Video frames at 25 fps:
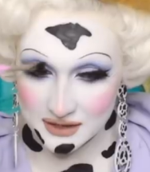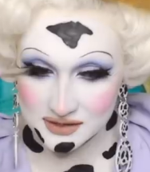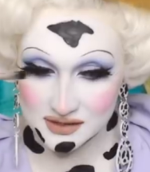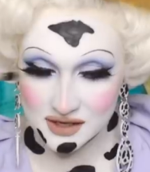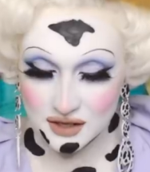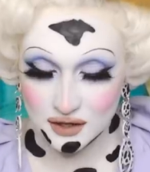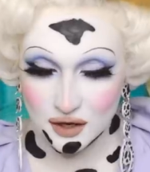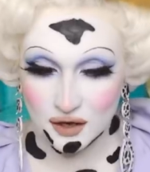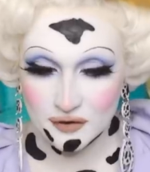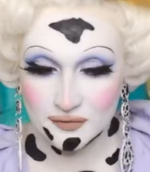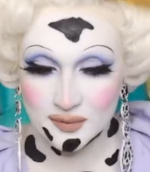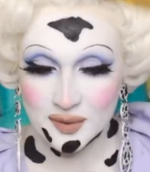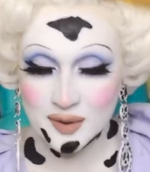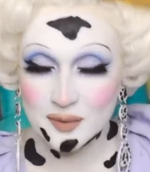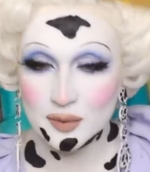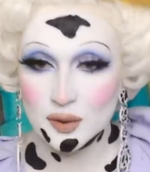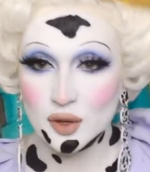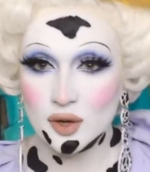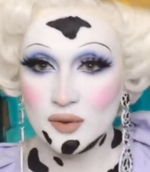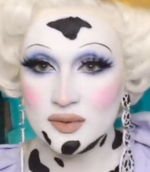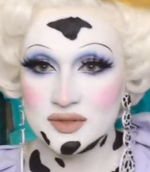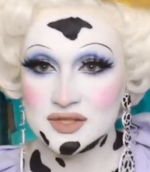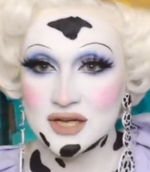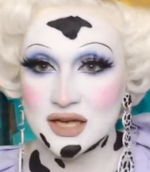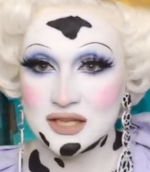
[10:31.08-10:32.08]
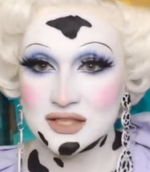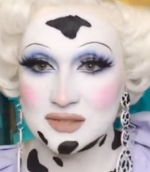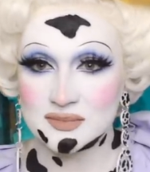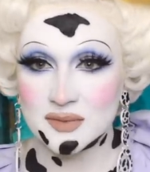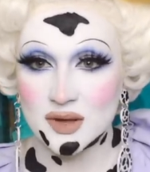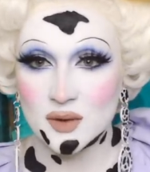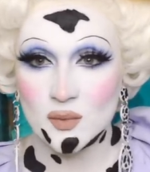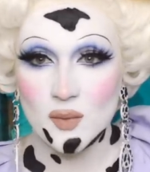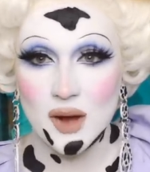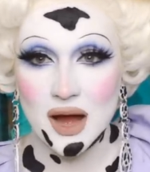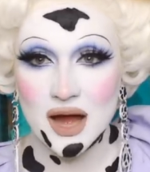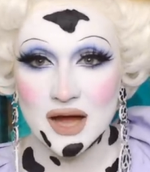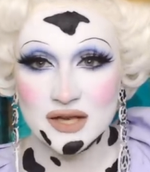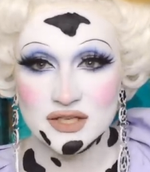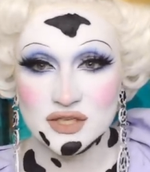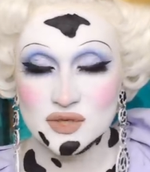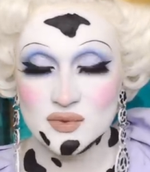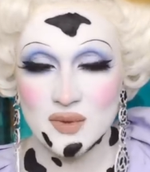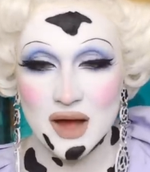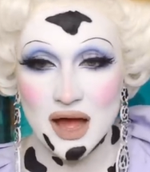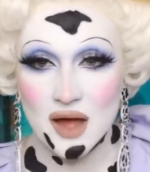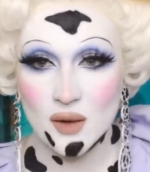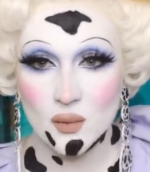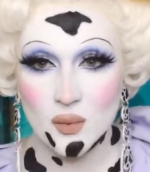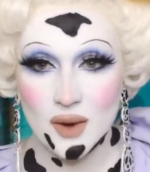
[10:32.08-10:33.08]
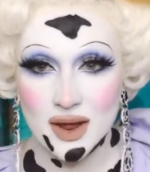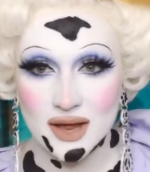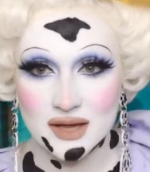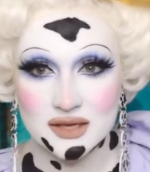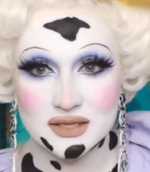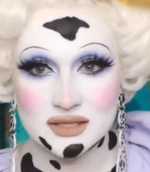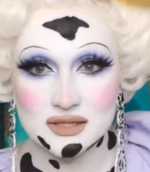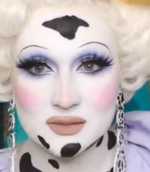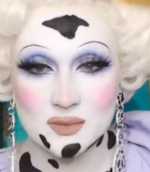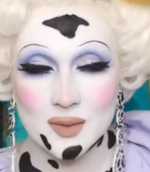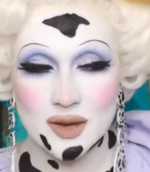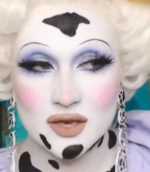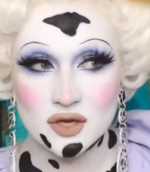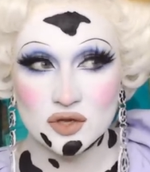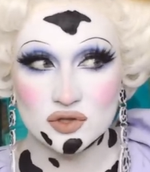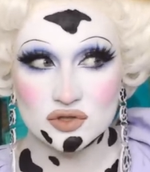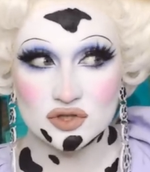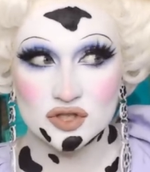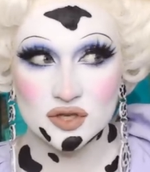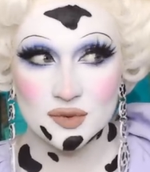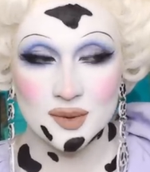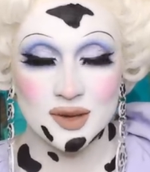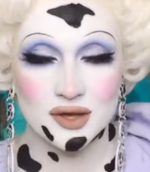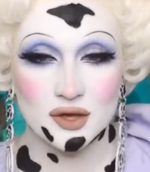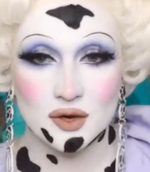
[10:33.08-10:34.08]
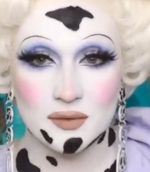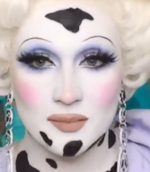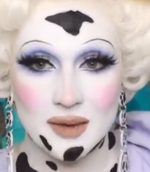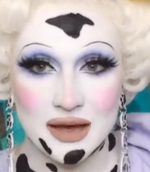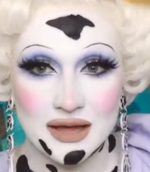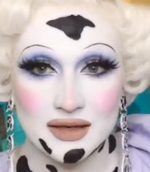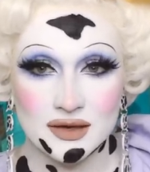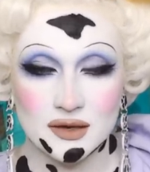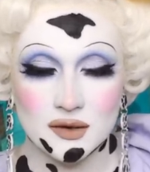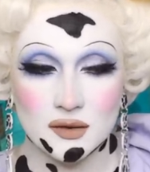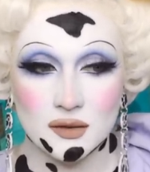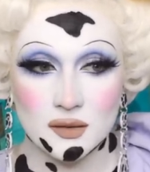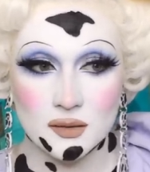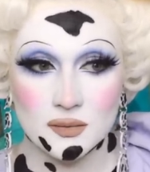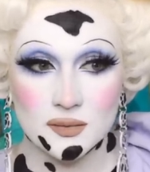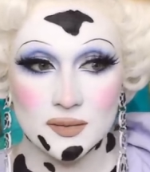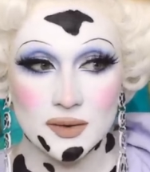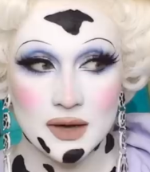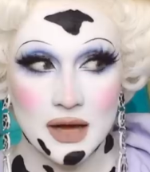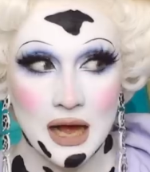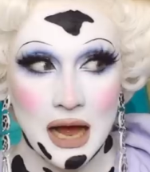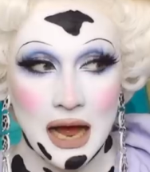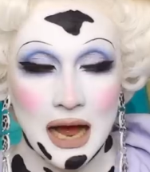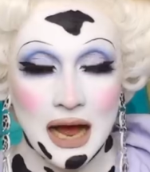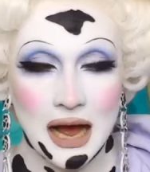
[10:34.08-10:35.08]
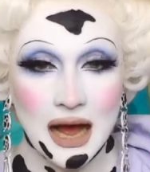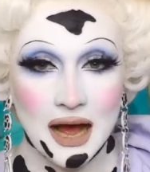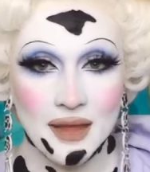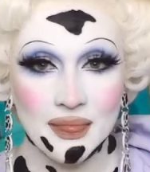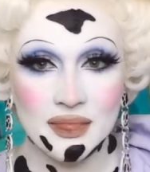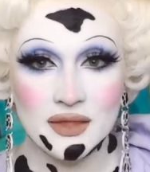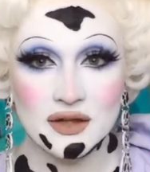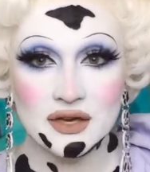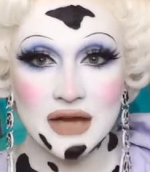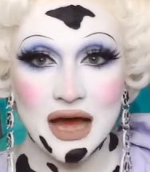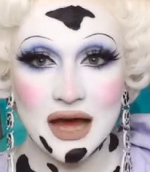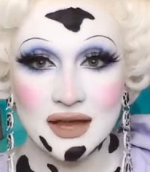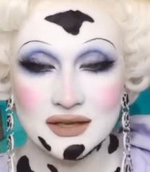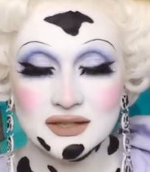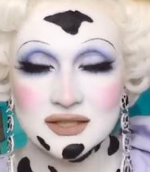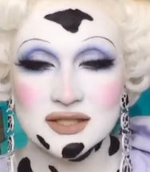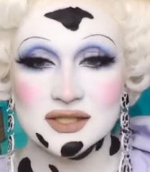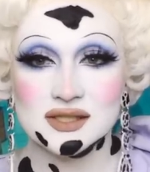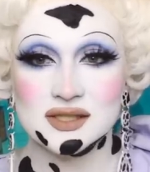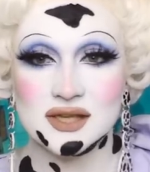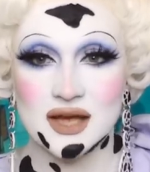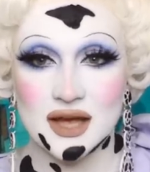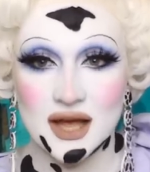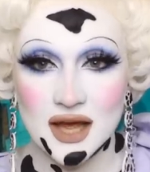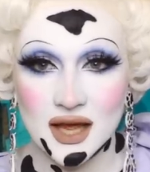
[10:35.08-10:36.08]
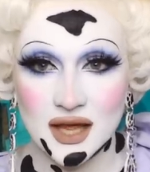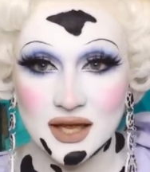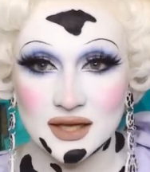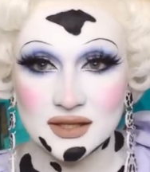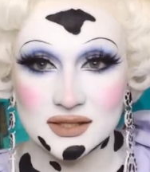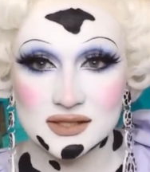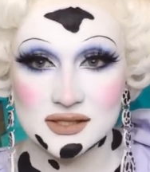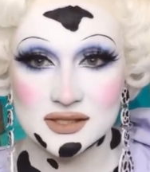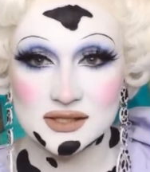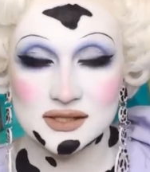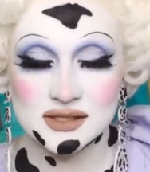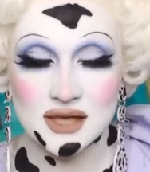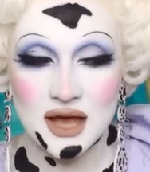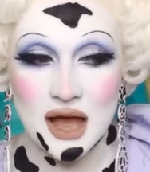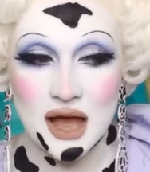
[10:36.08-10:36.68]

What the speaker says: Yes, a lot of people always ask me, why do you wear wigs when you're doing your makeup? And the answer is,